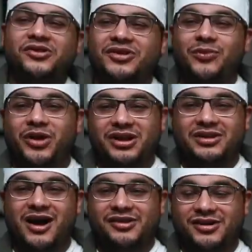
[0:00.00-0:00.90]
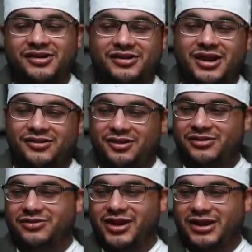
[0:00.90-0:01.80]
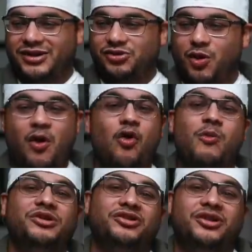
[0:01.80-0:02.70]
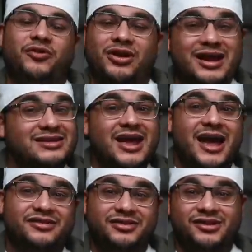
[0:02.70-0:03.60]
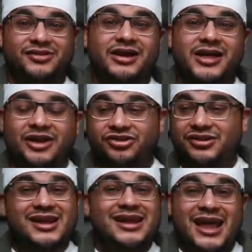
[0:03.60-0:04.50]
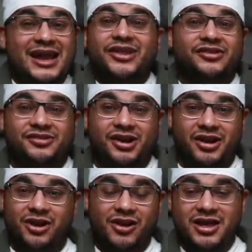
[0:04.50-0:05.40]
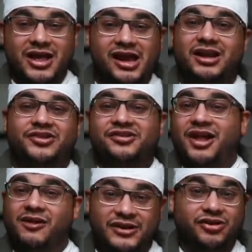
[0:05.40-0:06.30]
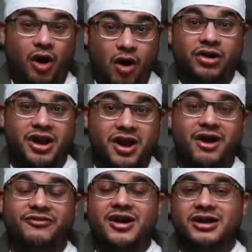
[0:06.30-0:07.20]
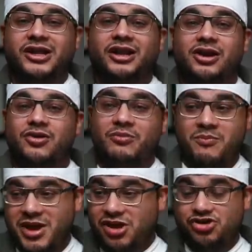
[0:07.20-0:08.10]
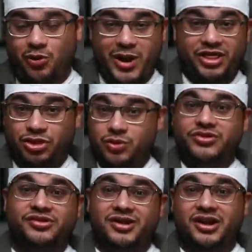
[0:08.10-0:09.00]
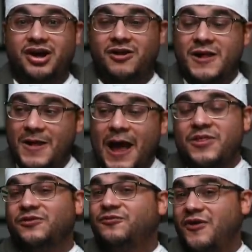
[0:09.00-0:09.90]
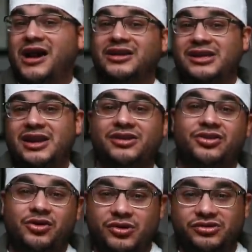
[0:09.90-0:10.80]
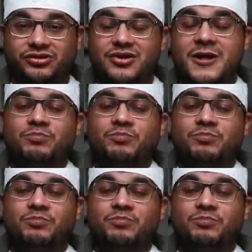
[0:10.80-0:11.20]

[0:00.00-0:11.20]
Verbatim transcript: Instead, what it does is it, is it like gives you a whole bunch of different like tests, things like that. Just getting into the Citadel in and of itself is hard enough, let alone making your way through the Citadel and then finally getting to the crystal.